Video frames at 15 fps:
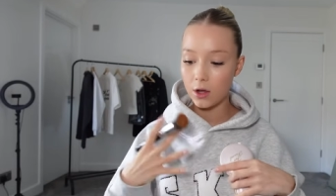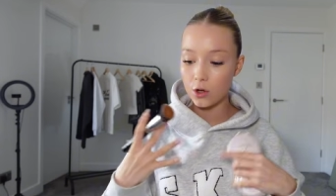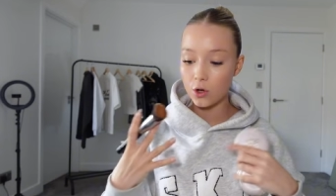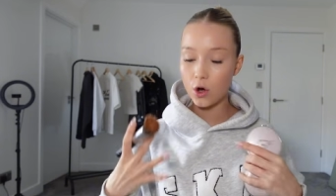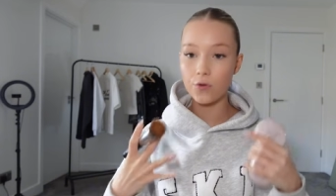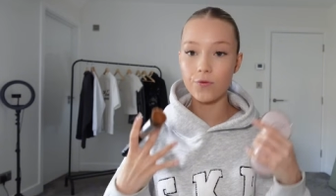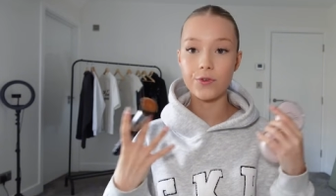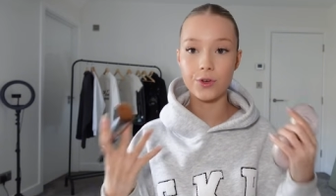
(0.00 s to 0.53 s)

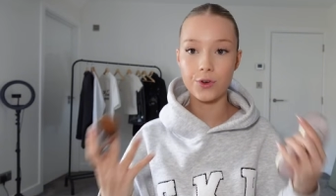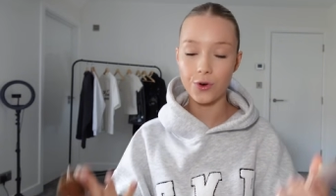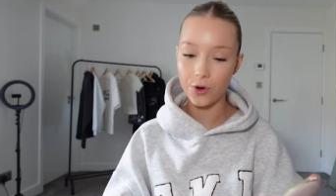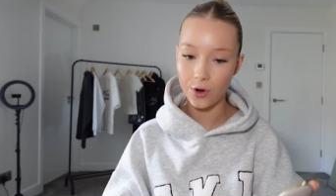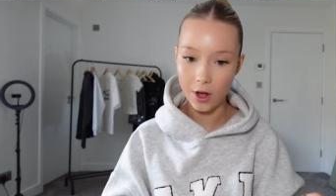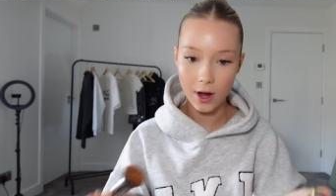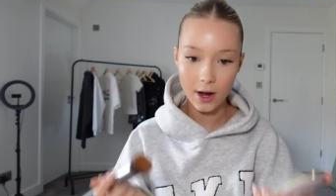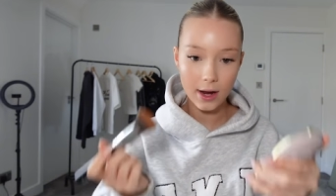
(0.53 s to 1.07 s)
confident
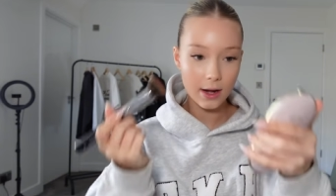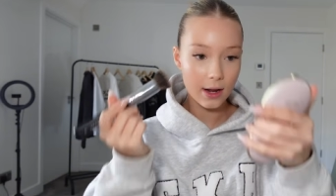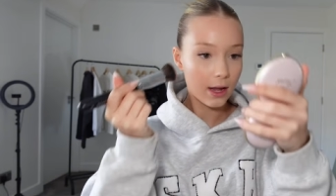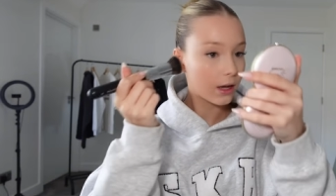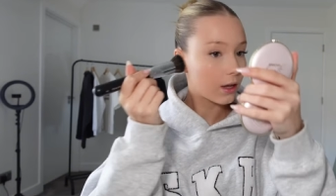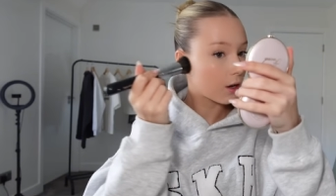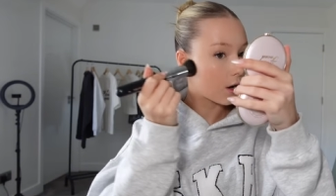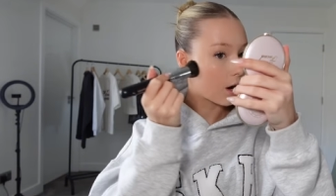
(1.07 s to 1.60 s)
online, it
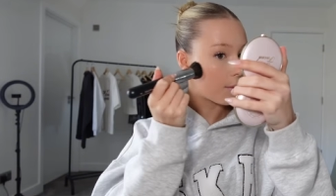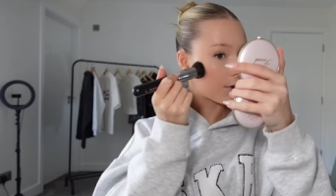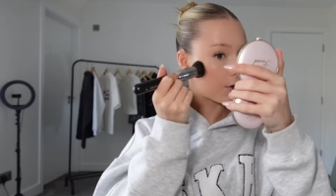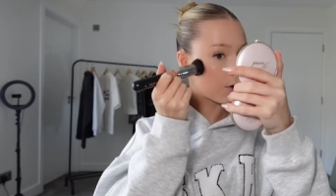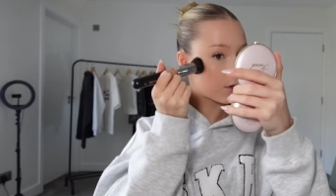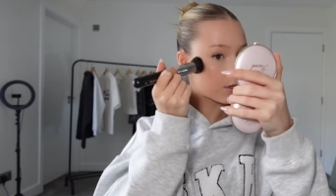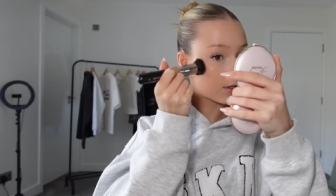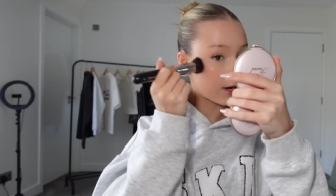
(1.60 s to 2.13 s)
can come
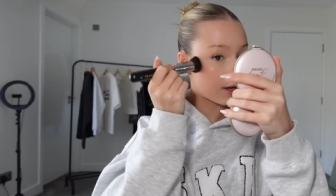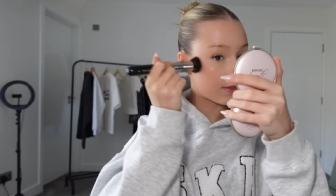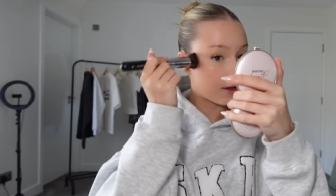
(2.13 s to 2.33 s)
across like